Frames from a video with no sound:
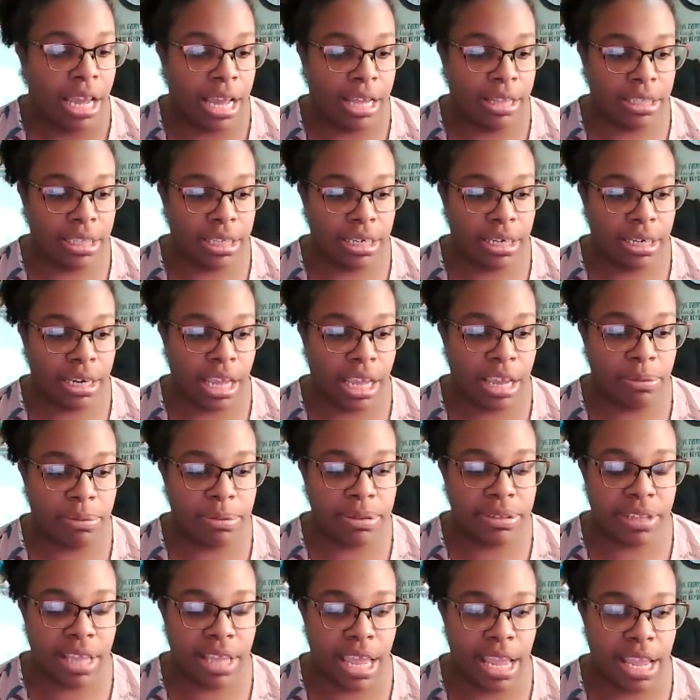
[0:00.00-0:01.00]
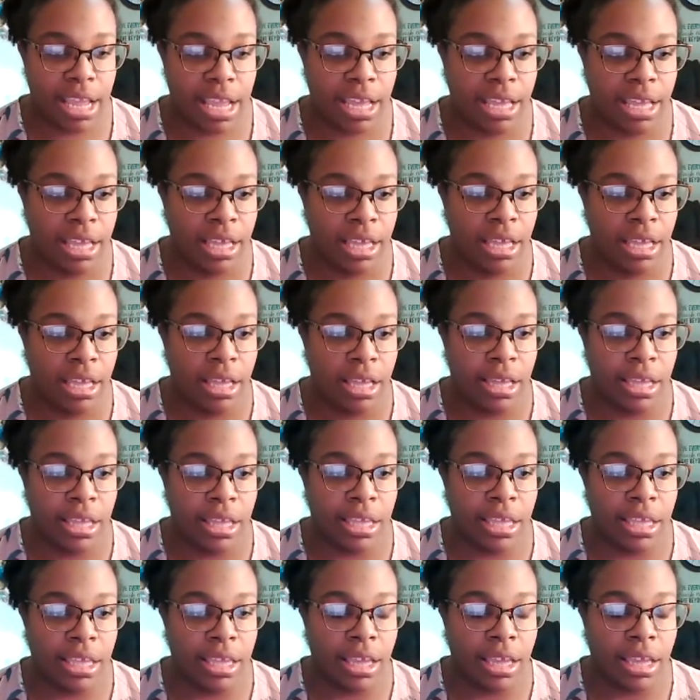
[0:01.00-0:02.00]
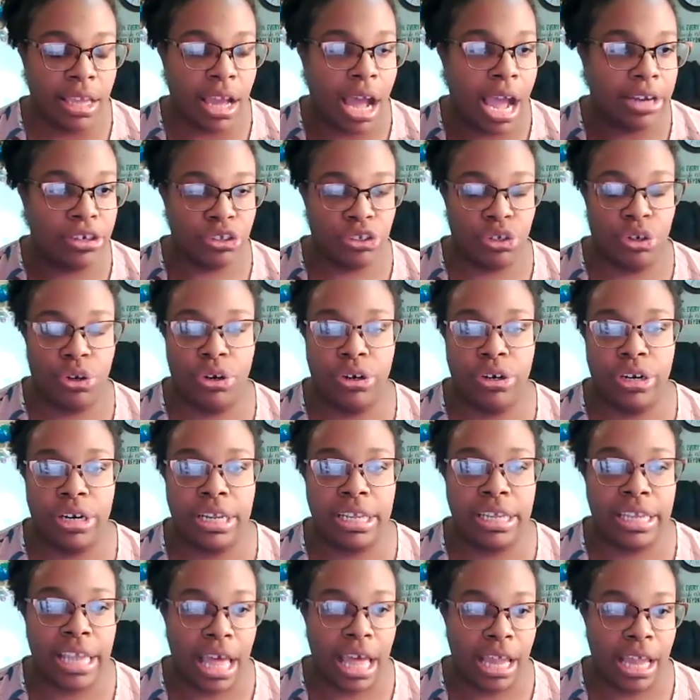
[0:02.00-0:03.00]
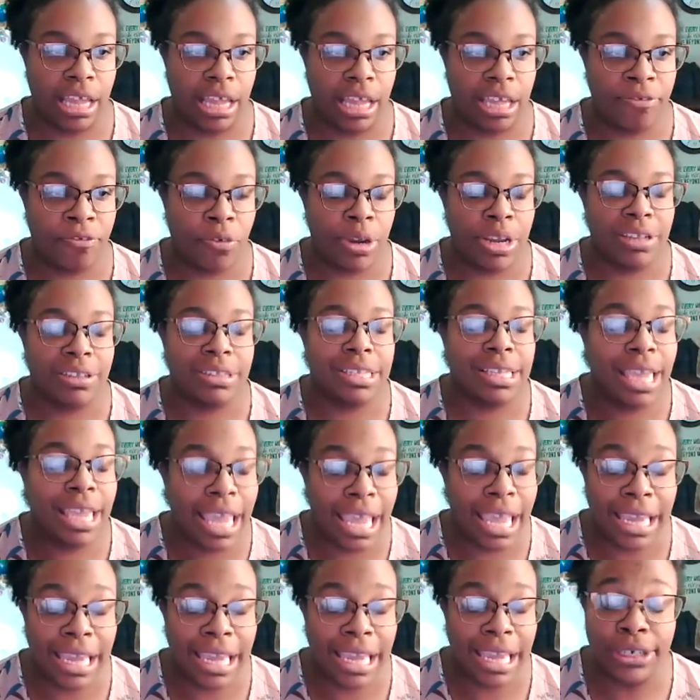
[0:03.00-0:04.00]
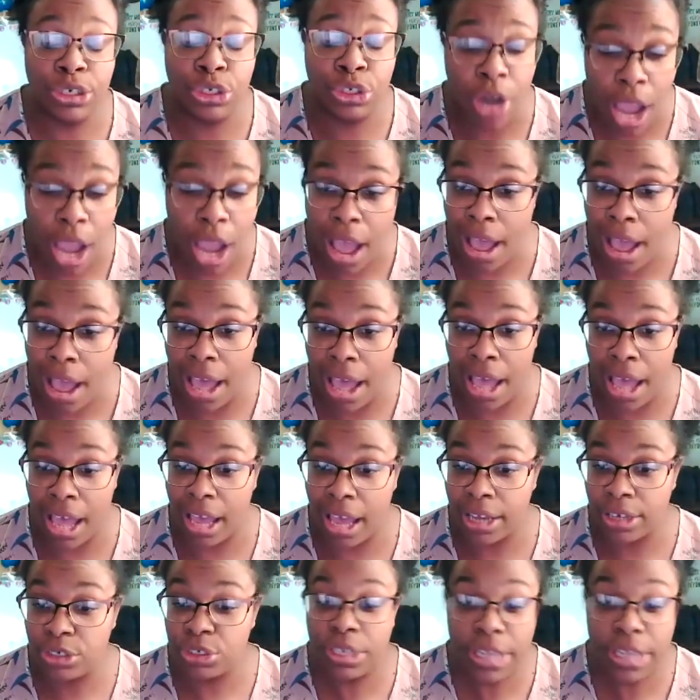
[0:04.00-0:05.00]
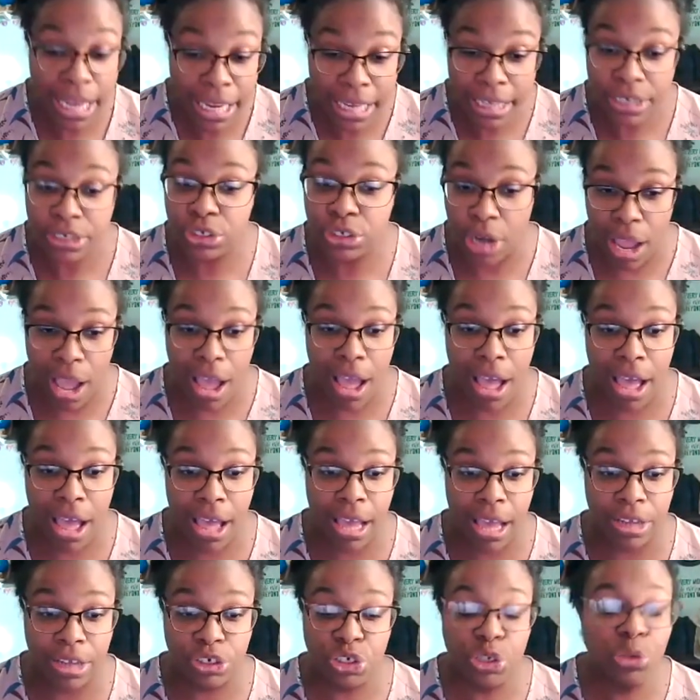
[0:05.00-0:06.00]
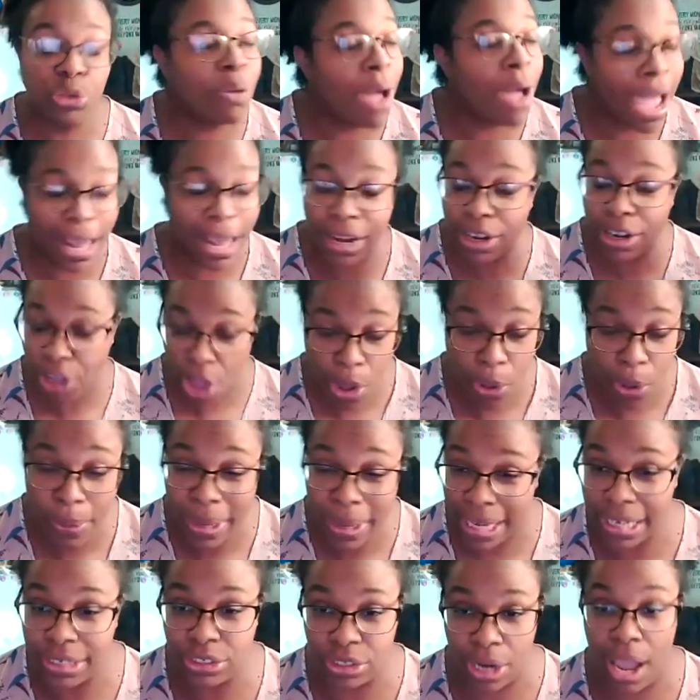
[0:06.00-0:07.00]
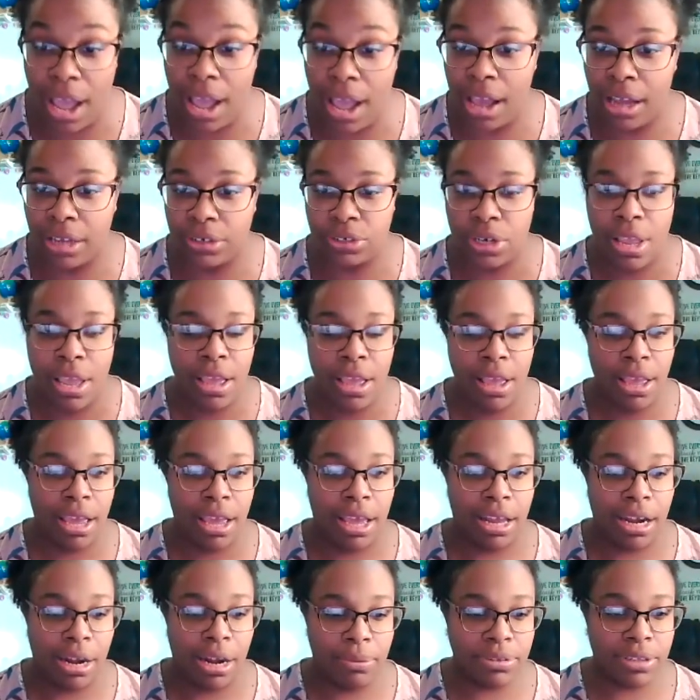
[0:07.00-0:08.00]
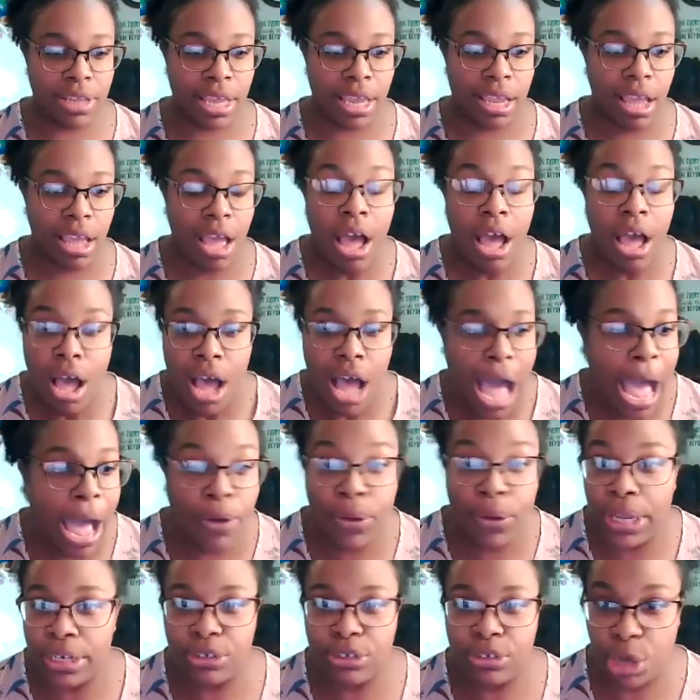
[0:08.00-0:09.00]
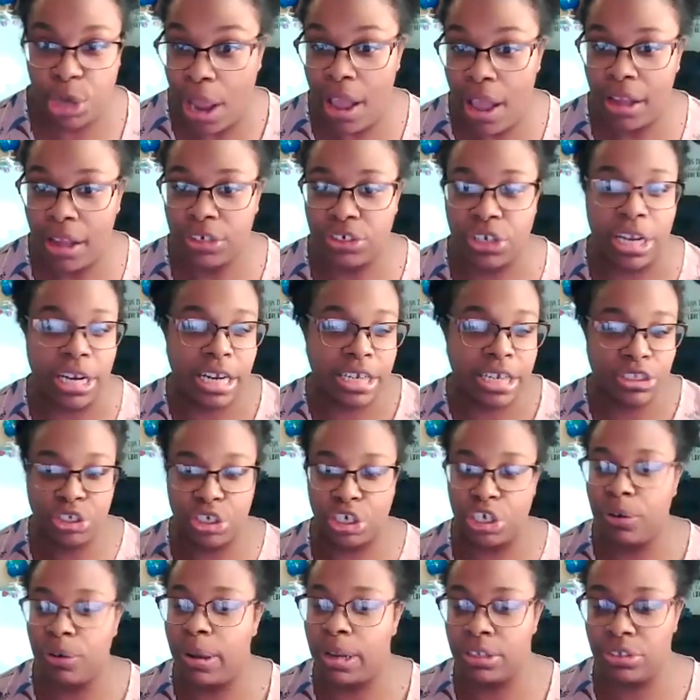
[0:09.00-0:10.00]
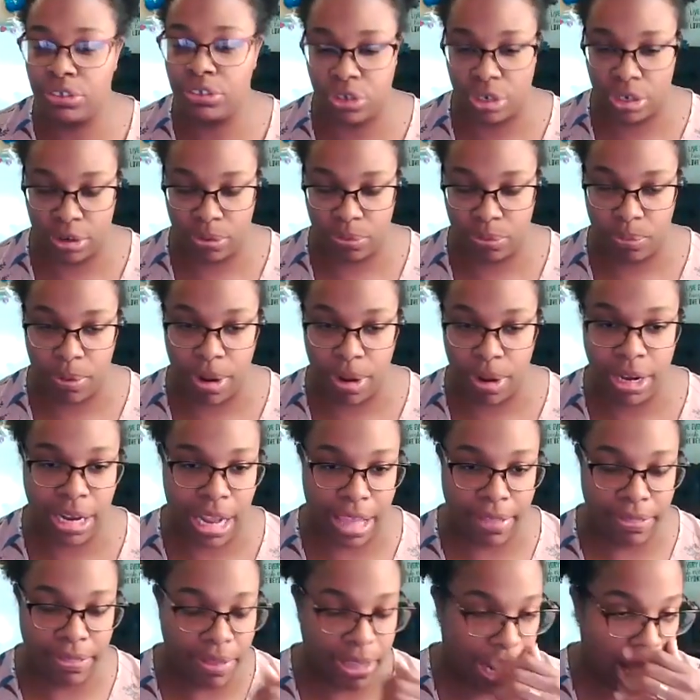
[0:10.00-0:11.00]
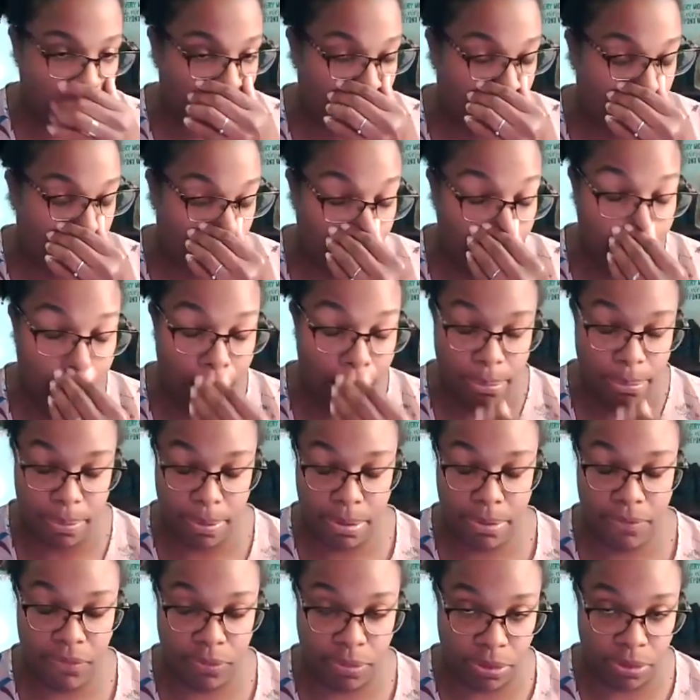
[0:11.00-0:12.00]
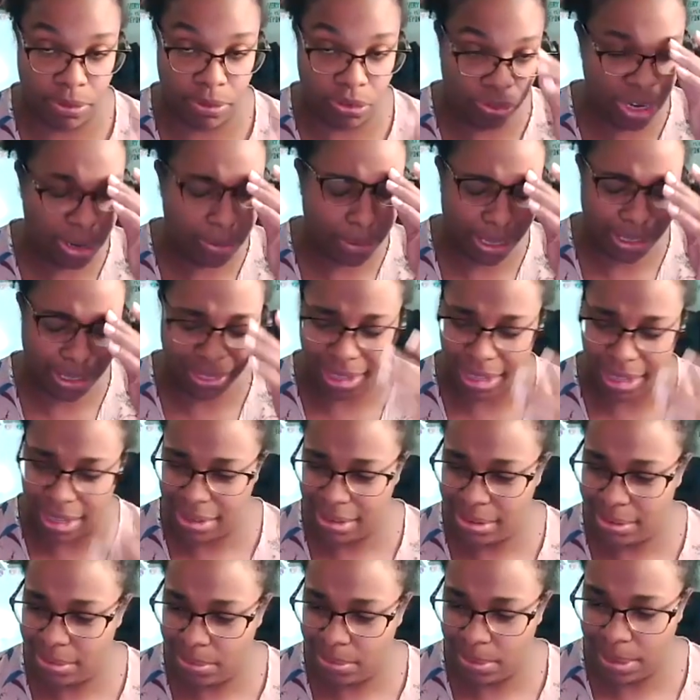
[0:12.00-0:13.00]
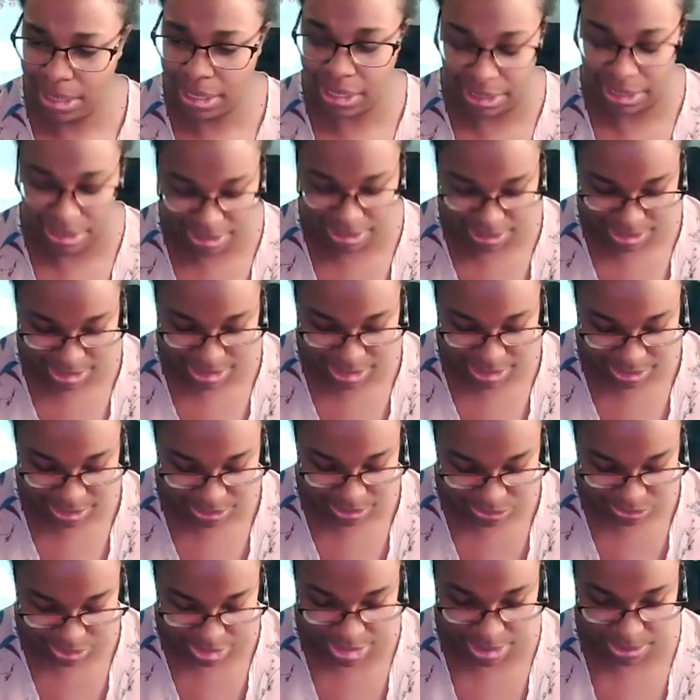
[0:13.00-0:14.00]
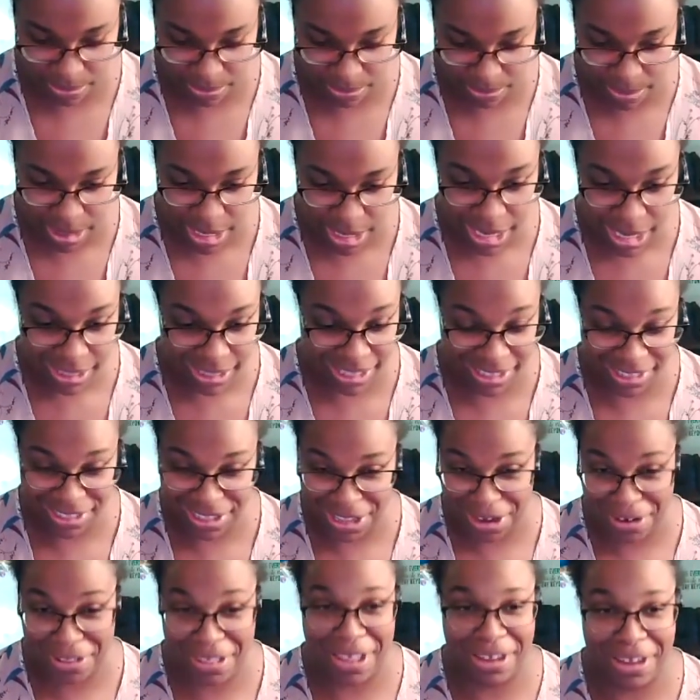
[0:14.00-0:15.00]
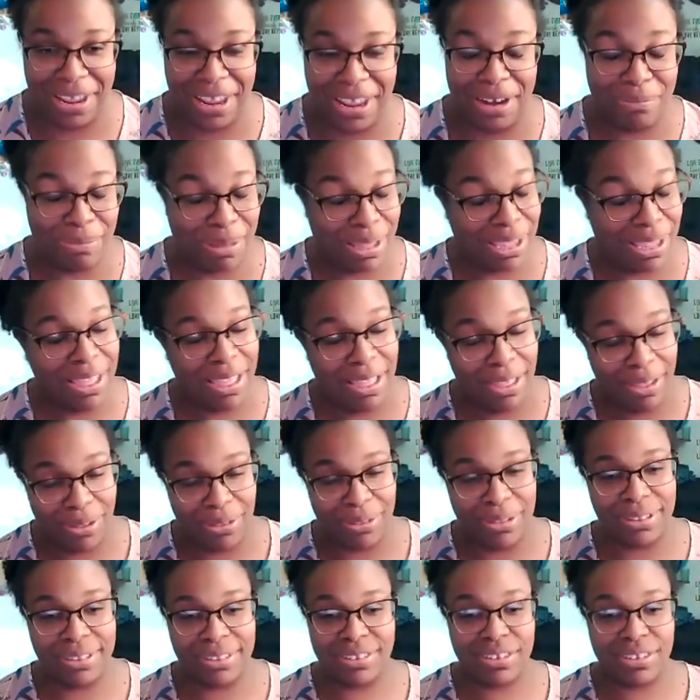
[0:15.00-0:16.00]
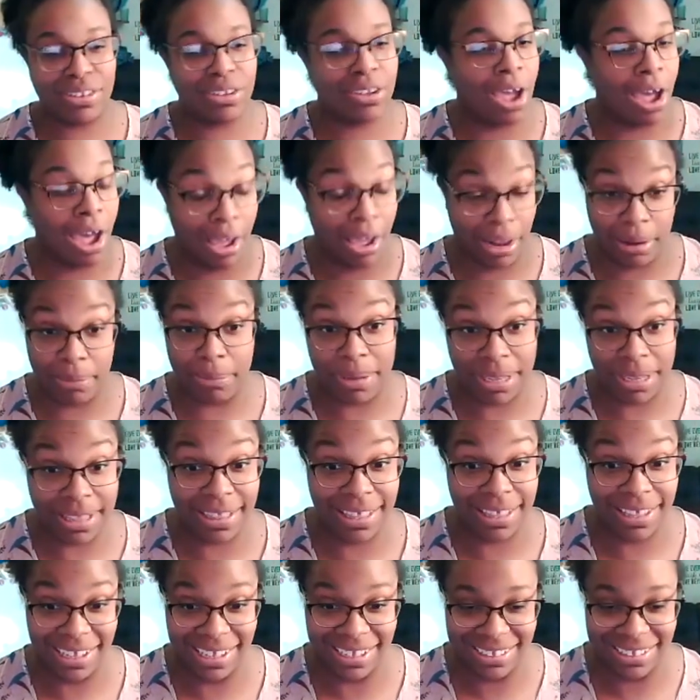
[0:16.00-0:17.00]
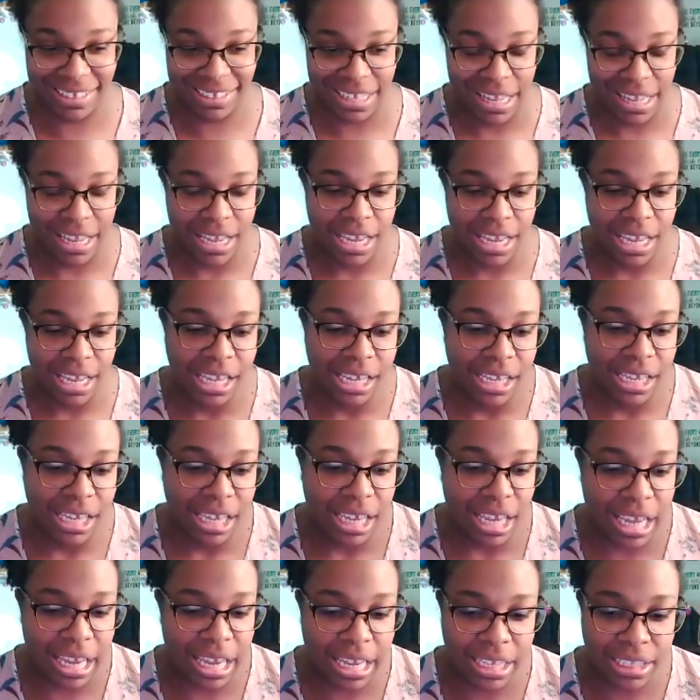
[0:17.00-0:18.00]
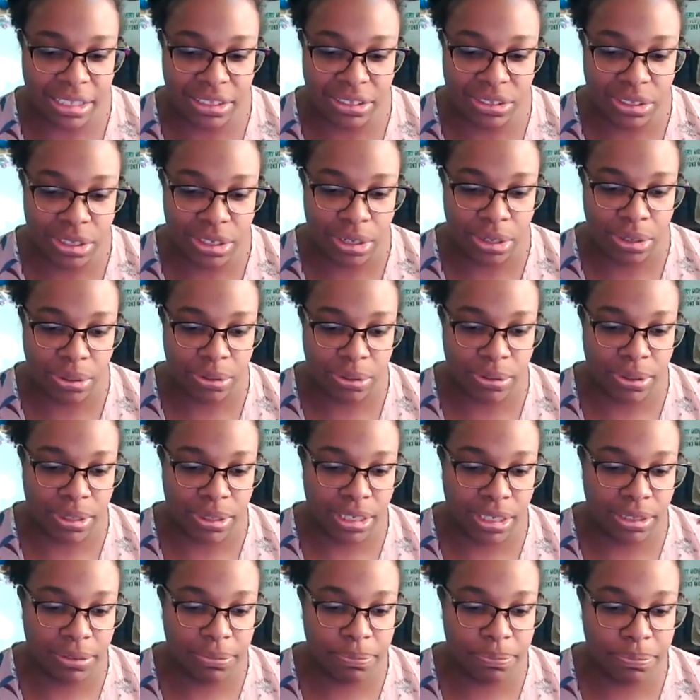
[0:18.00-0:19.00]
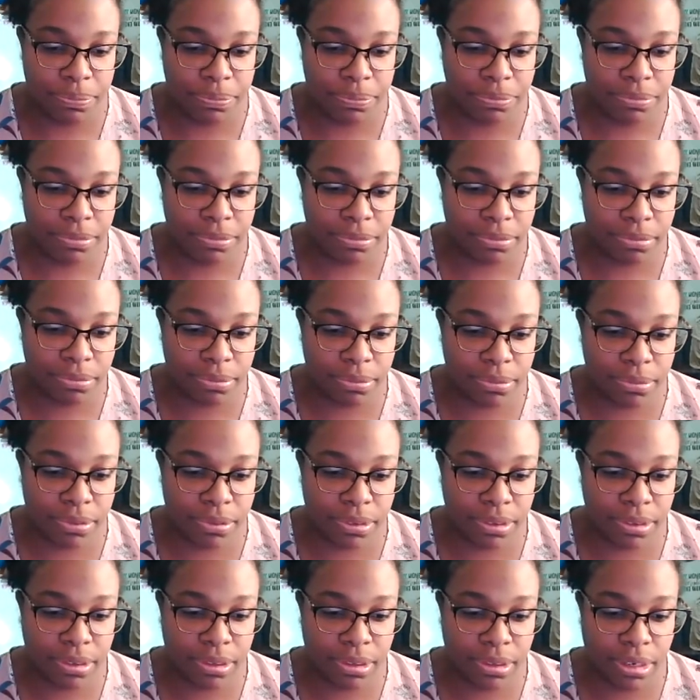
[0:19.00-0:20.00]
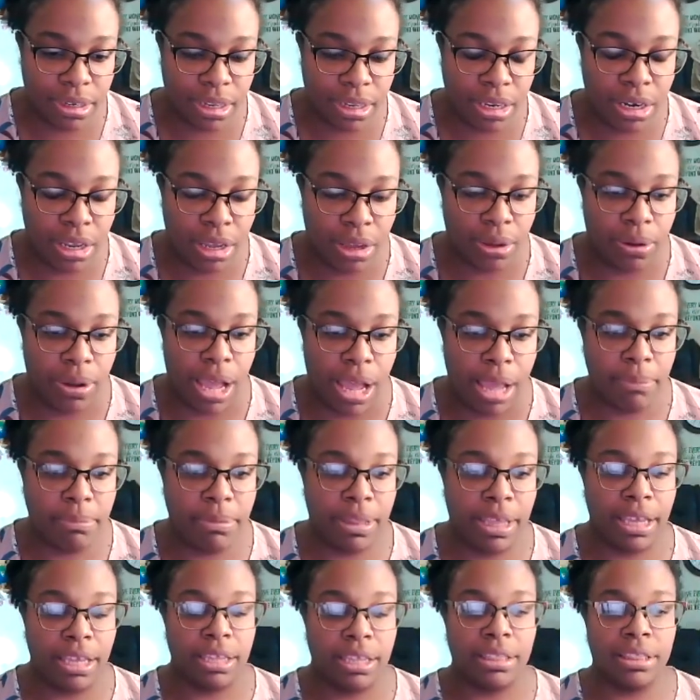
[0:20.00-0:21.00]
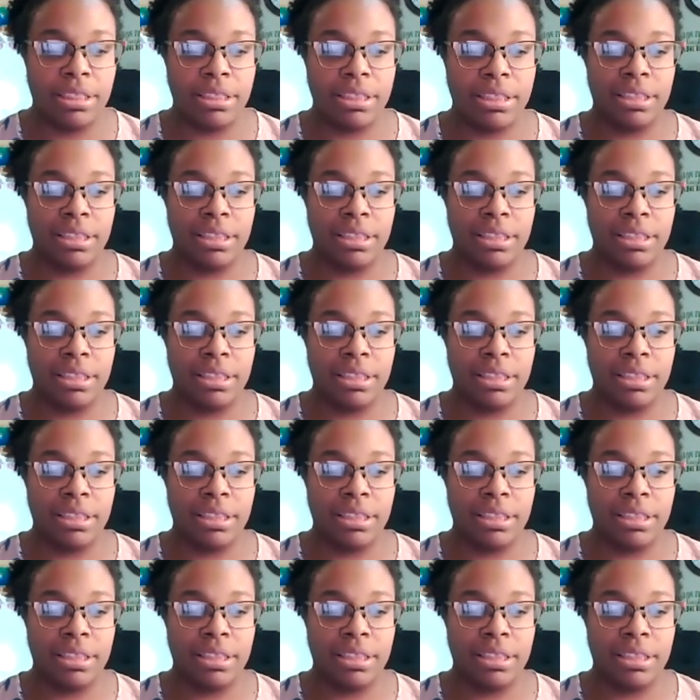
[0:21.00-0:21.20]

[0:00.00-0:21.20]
And then it was like I just heard a yelling voice, "Get Josh! Get Josh! You gotta go get Josh!" And I was like, "I'll get Josh!" And I turned around and started running, and then I woke up from the dream. I thought, "What is this dream?" and later that night i'm like oh it's gotta be this and so you know i'm like